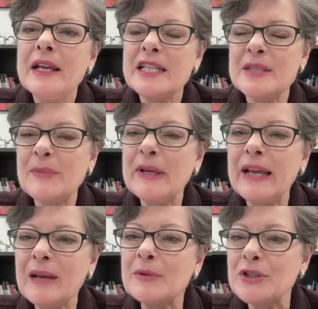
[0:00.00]
is being
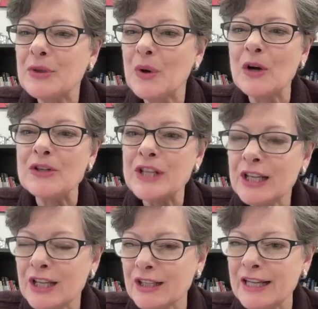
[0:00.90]
able to
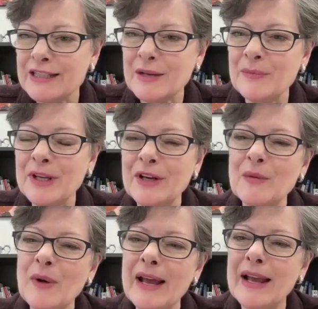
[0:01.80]
articulate something in a
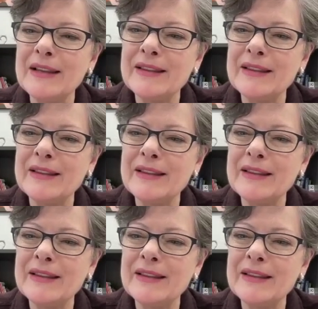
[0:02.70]
way